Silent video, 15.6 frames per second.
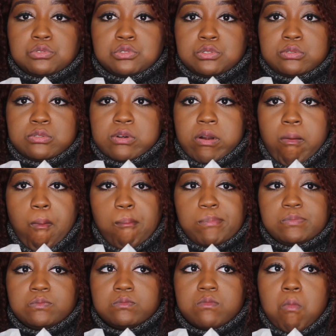tour,
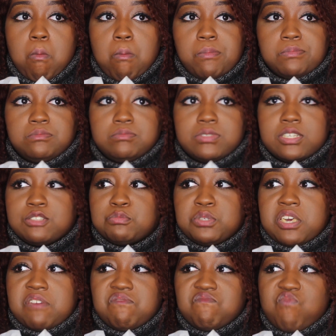because
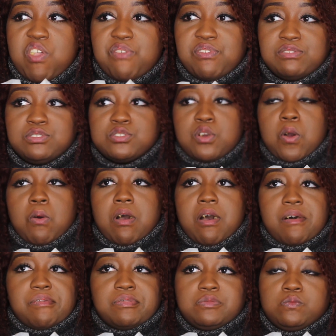we have nothing to go
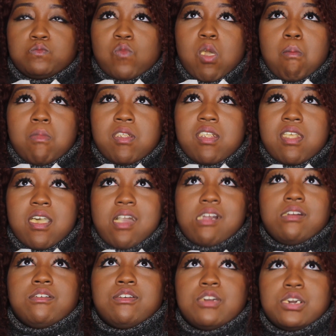off. I mean, y'all
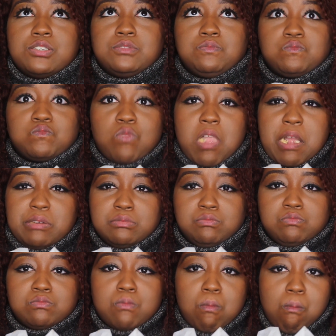could go,
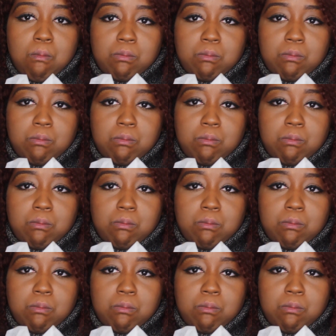and